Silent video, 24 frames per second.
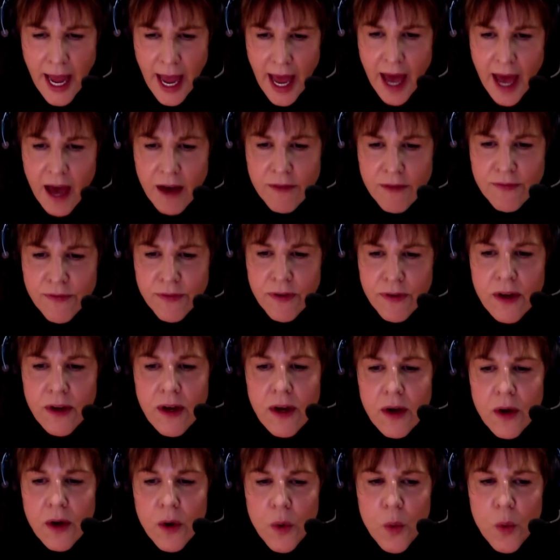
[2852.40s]
half,
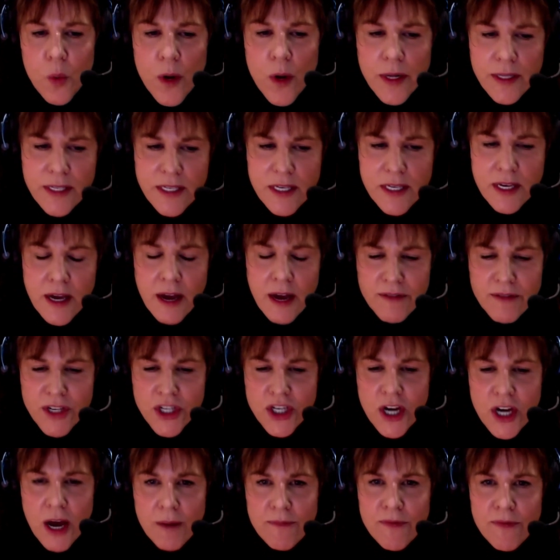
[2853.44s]
once I've
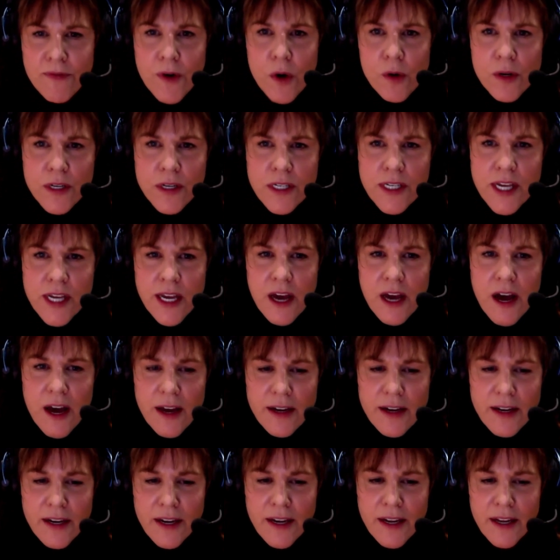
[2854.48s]
stopped focusing
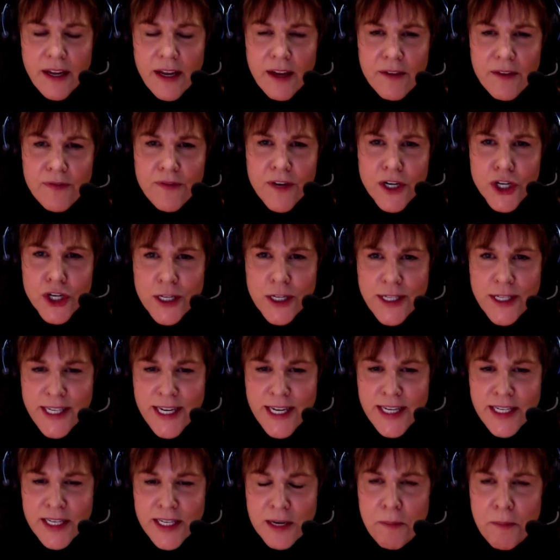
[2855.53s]
on
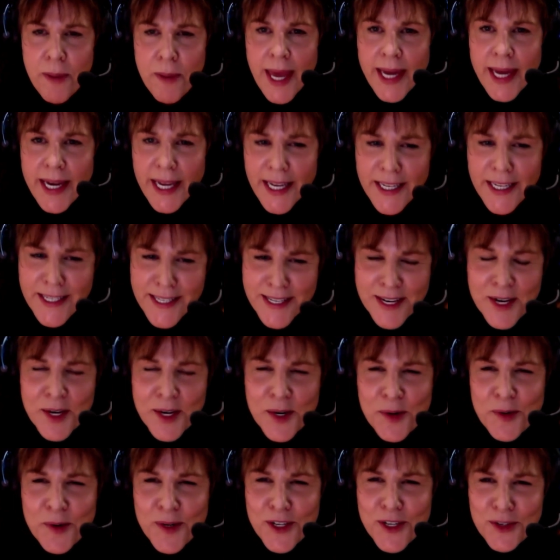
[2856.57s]
efficiencies and pennies,
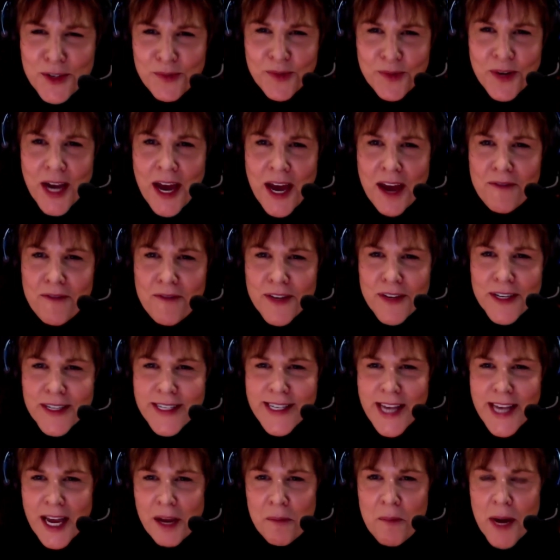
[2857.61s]
which kind of
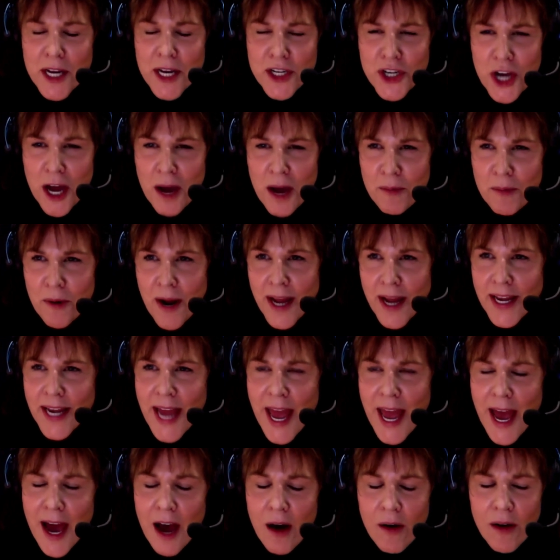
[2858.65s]
feels like my job
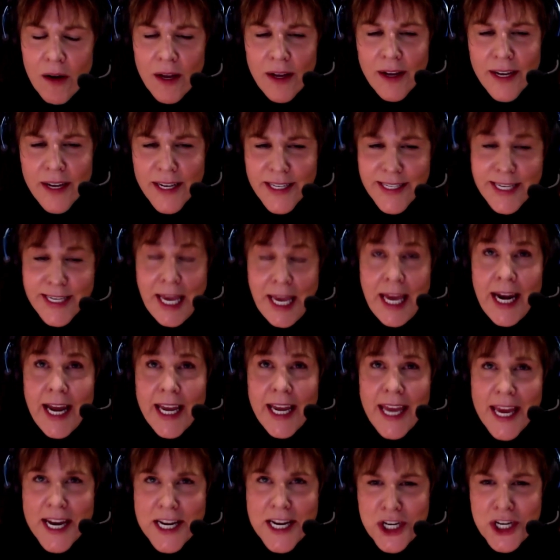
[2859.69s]
right now, is
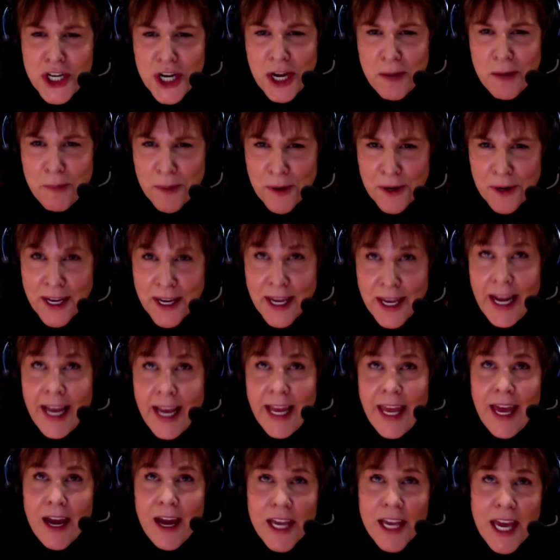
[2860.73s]
can I get it cheaper? Can
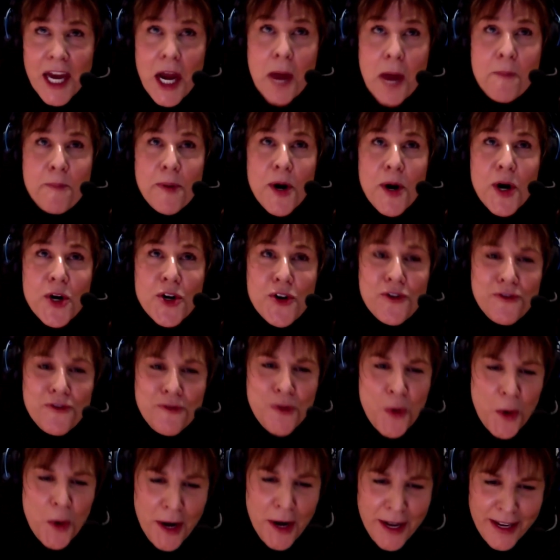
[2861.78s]
I barter
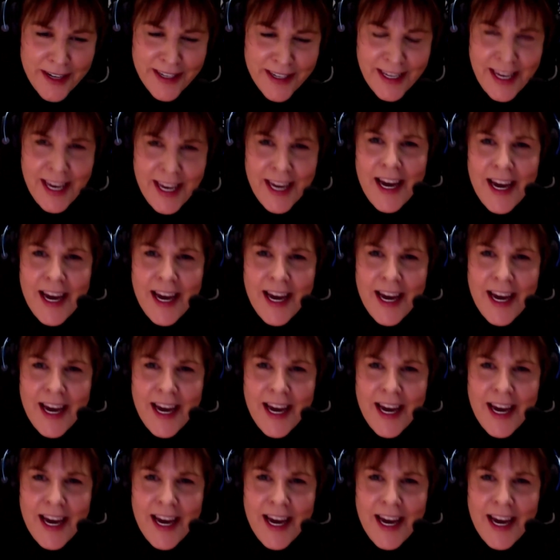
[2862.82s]
for it?